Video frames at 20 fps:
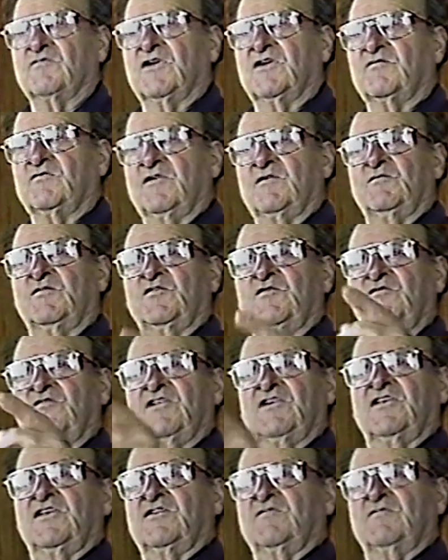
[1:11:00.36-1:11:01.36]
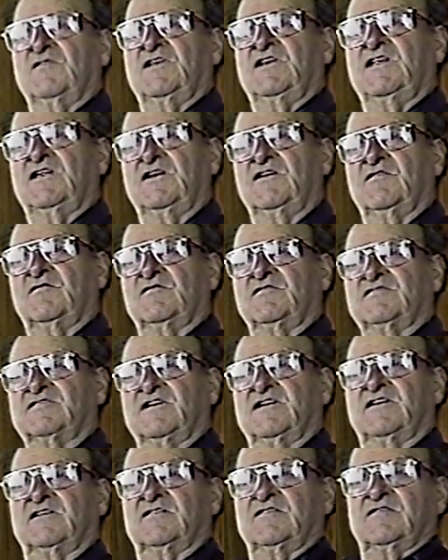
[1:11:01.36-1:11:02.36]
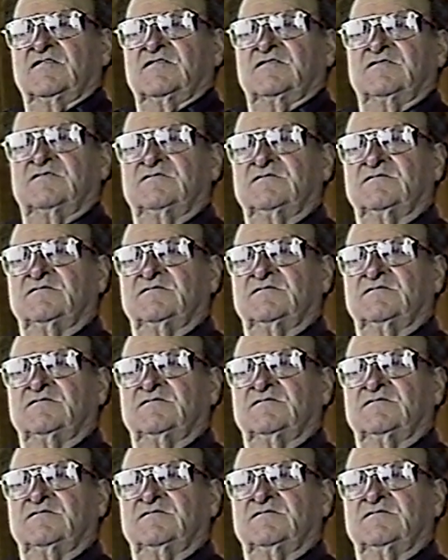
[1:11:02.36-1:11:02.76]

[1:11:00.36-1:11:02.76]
when we moved in it, we didn't know a cent of it.